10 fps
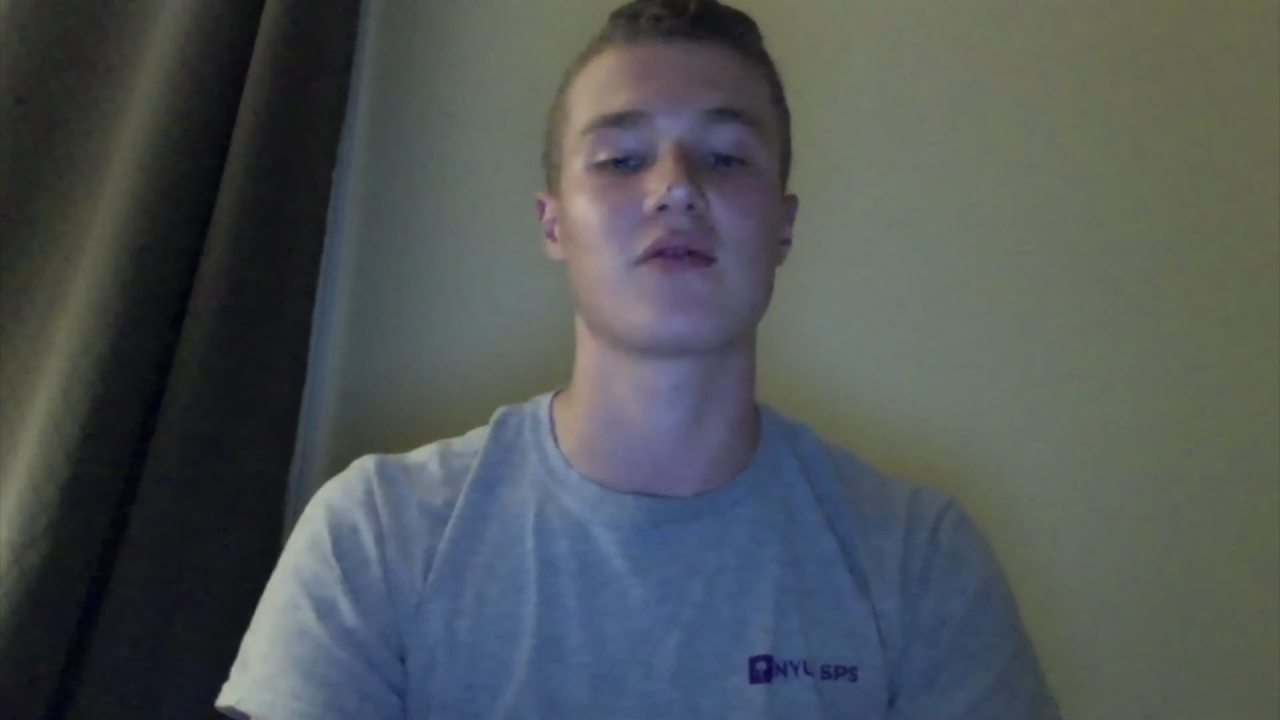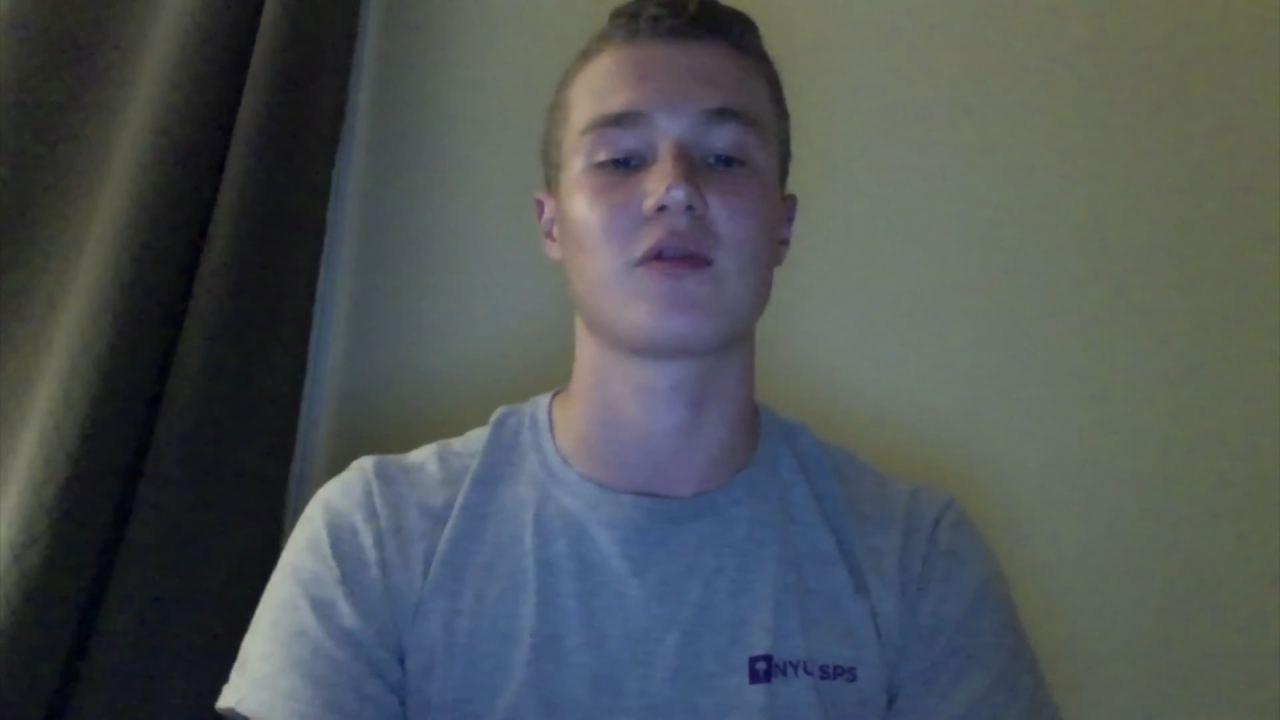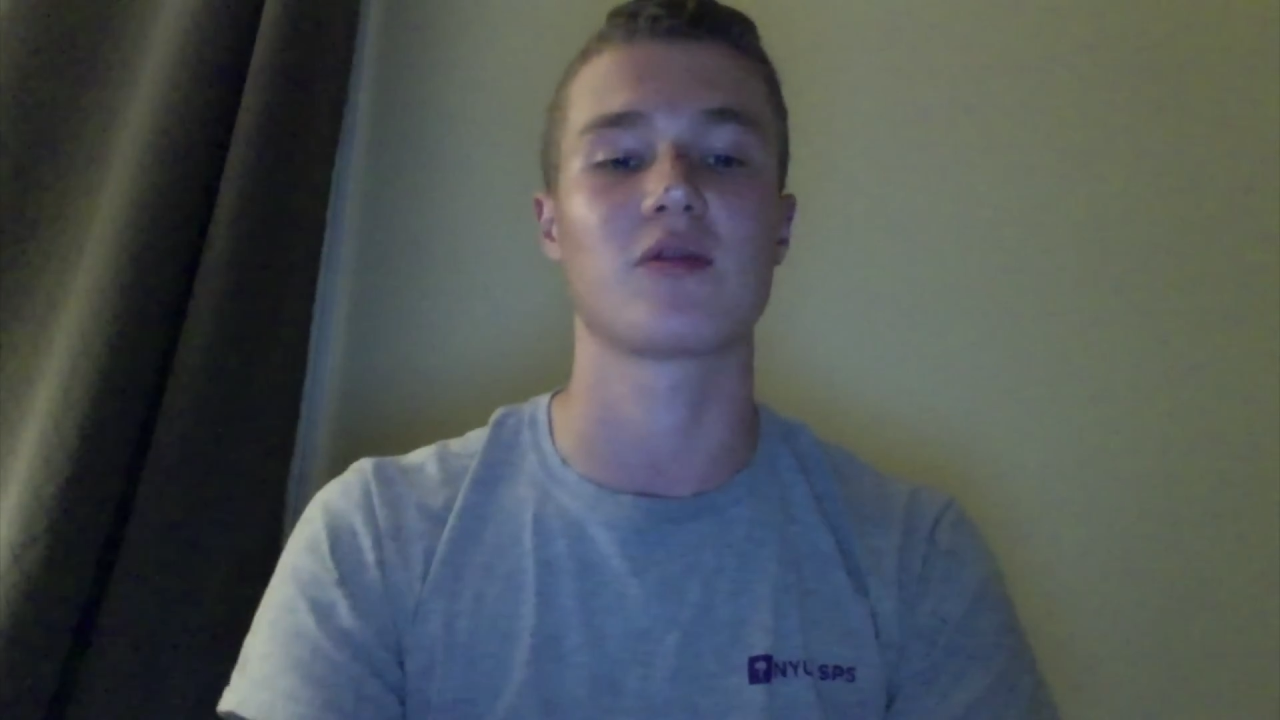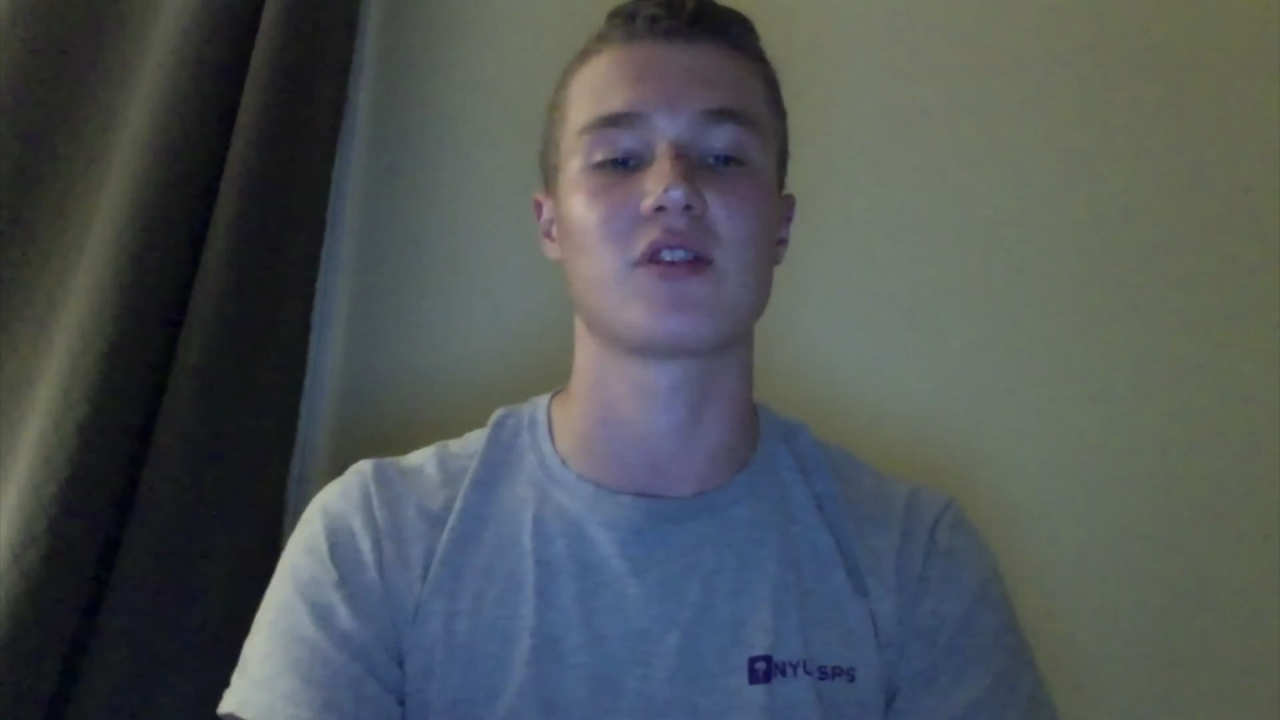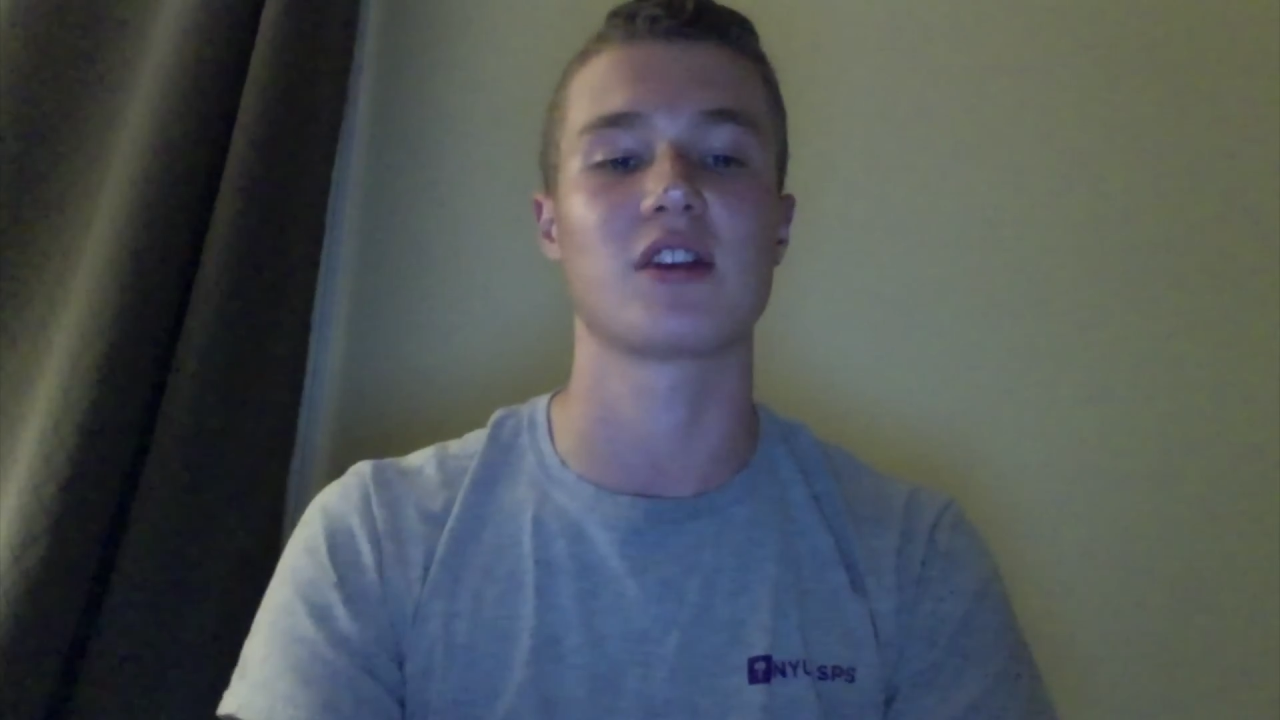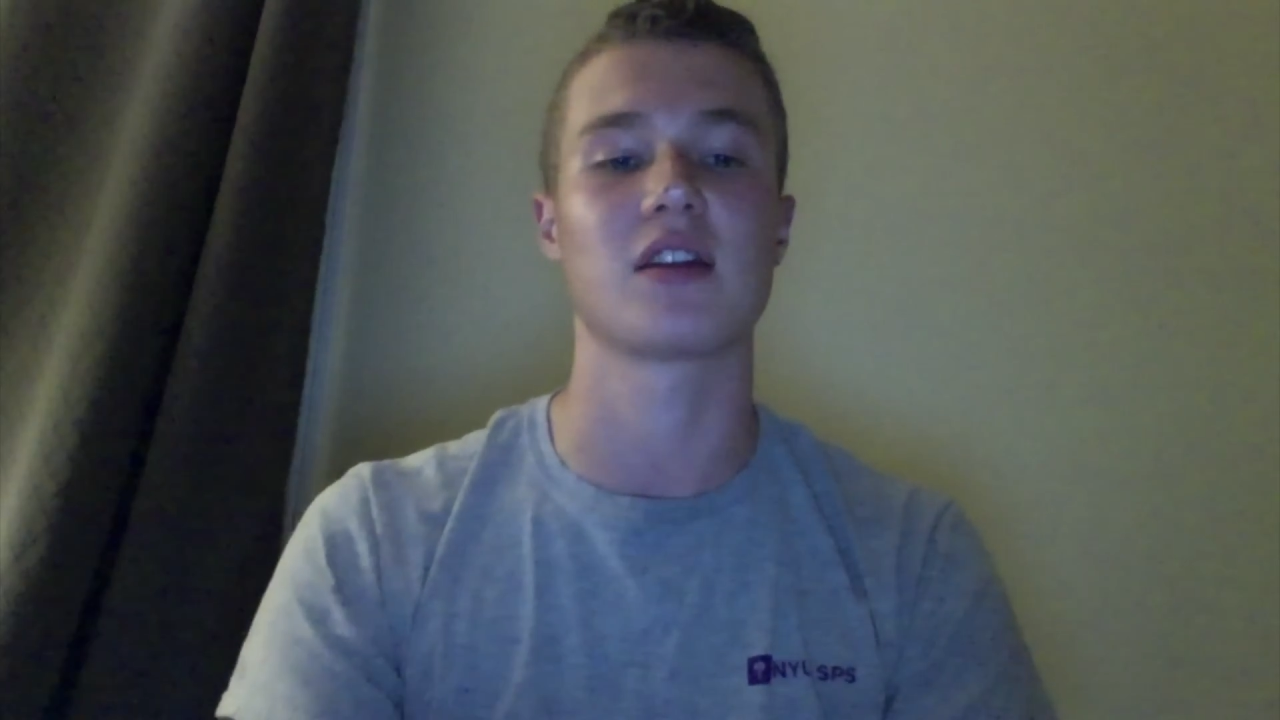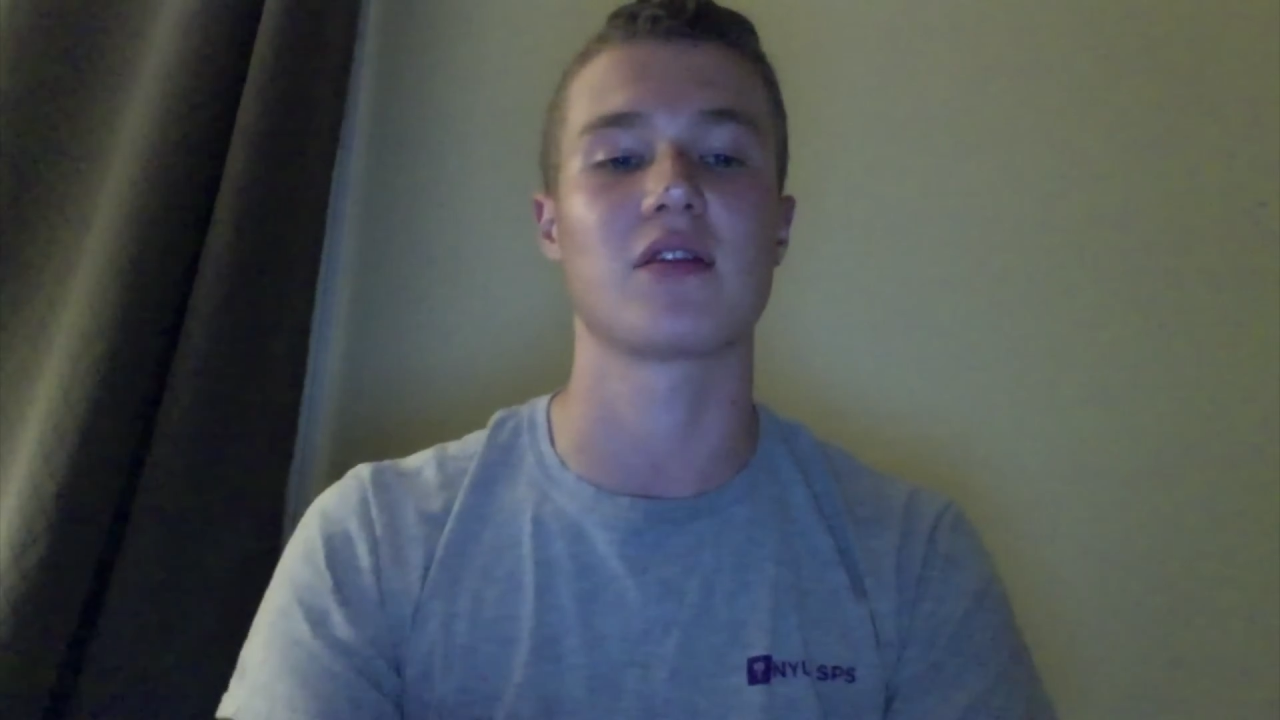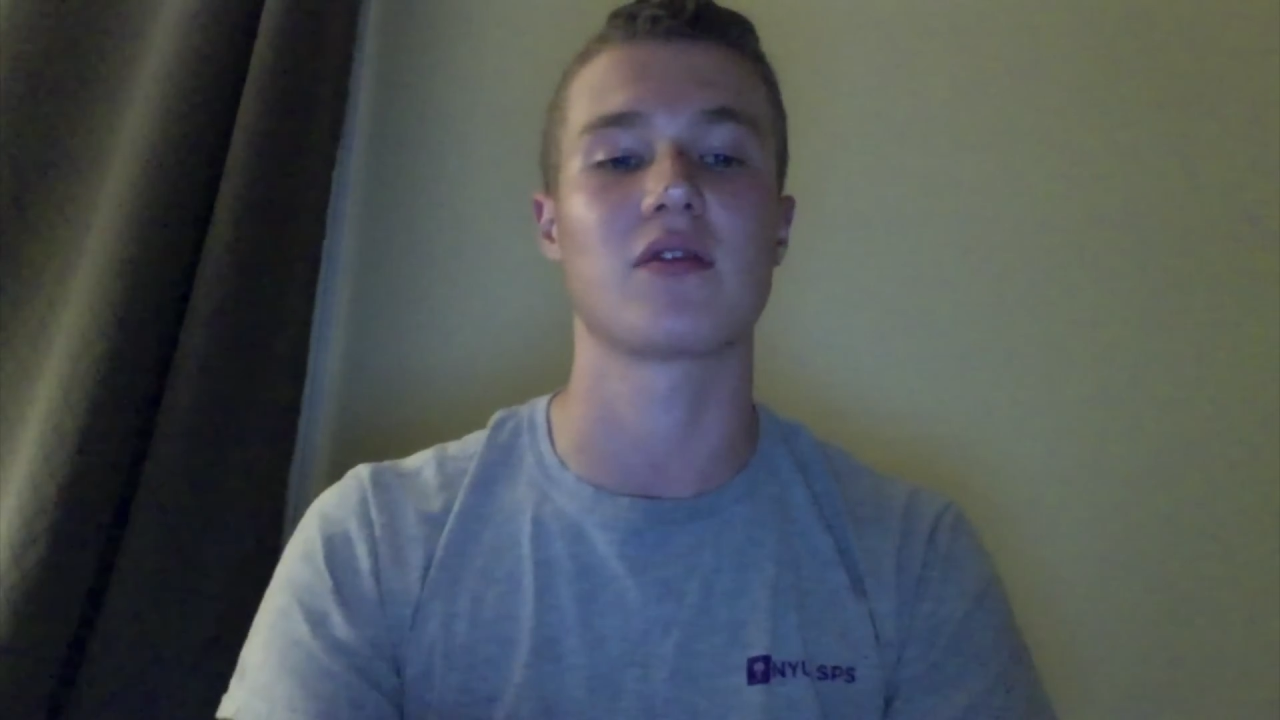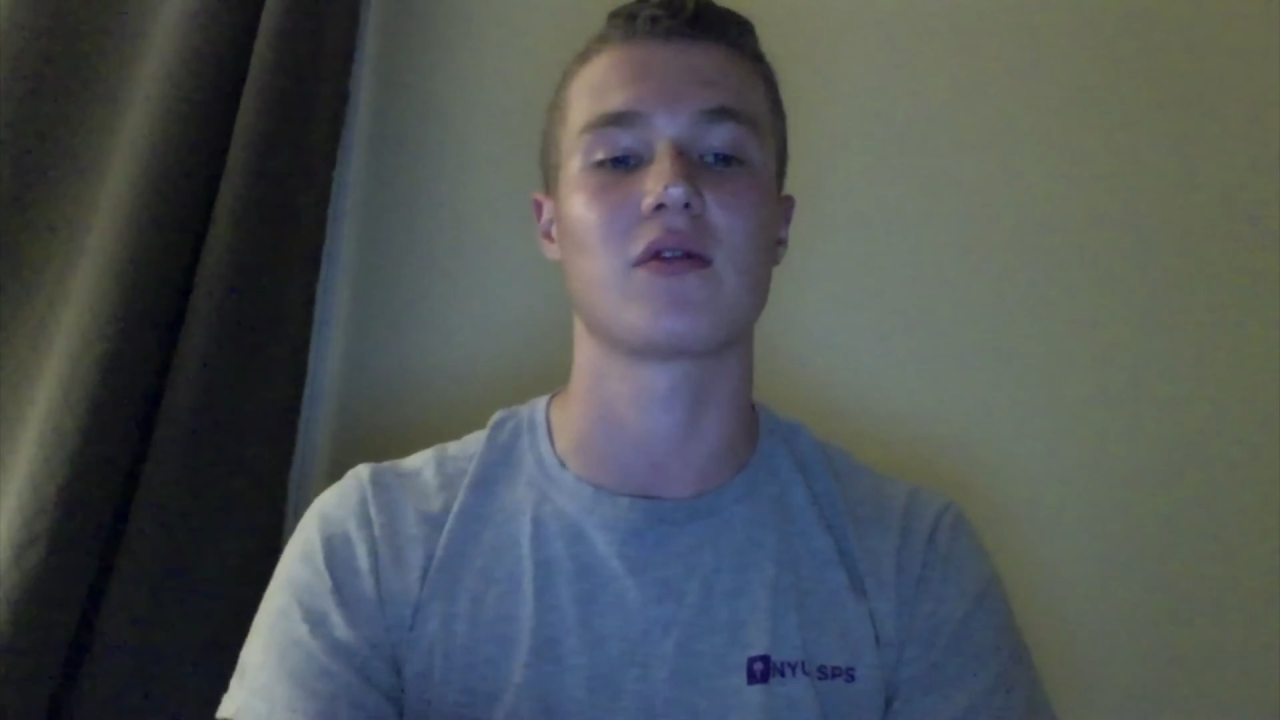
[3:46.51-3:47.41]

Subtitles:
from seeing